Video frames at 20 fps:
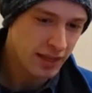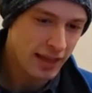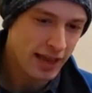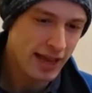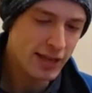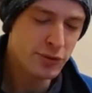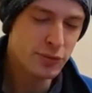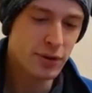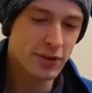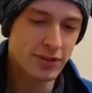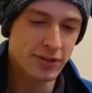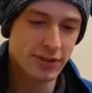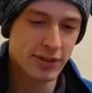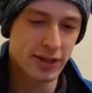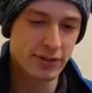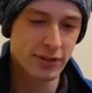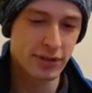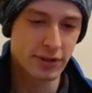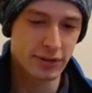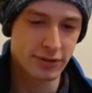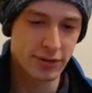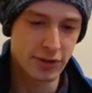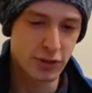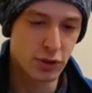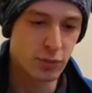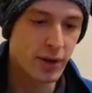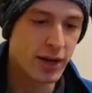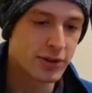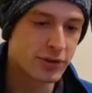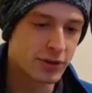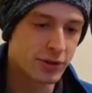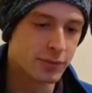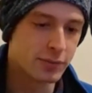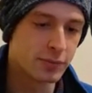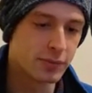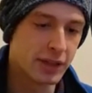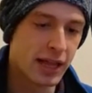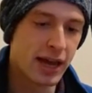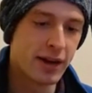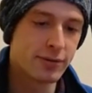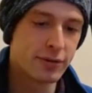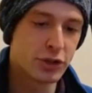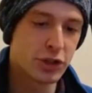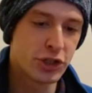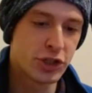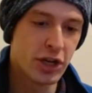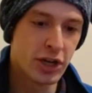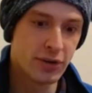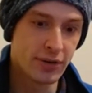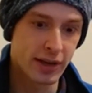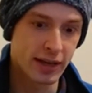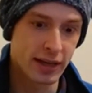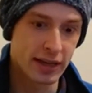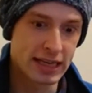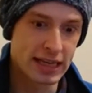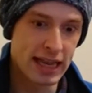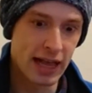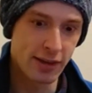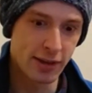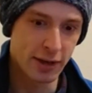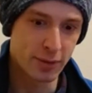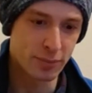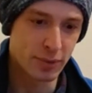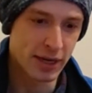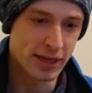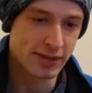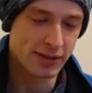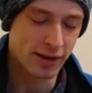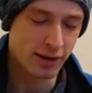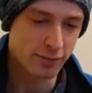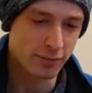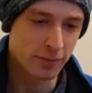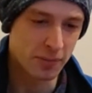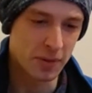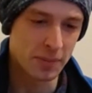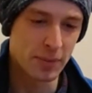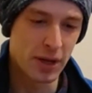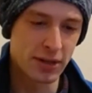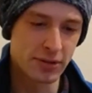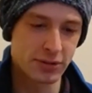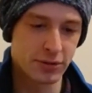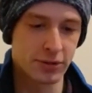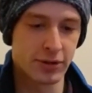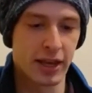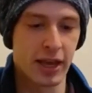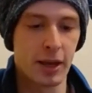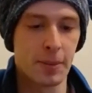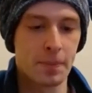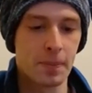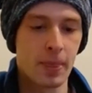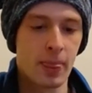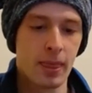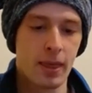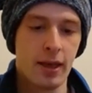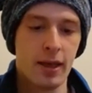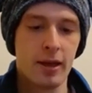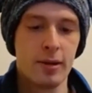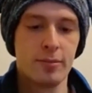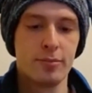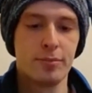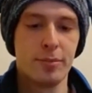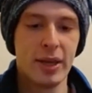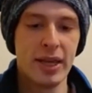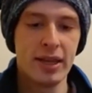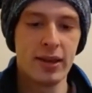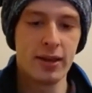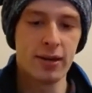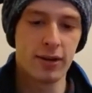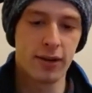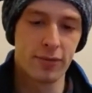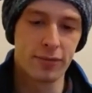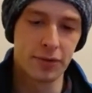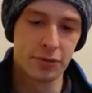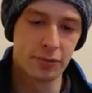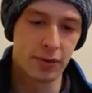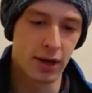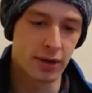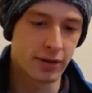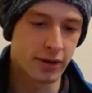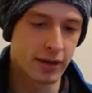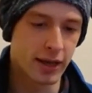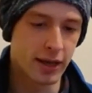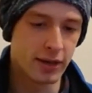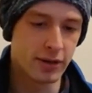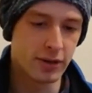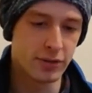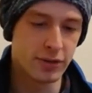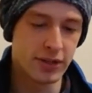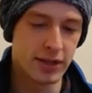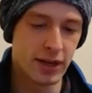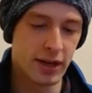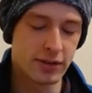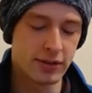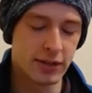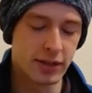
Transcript: As you are discussing your situation, loud cheering and yelling breaks out from the monster camp. Peeking over the rock again, you see a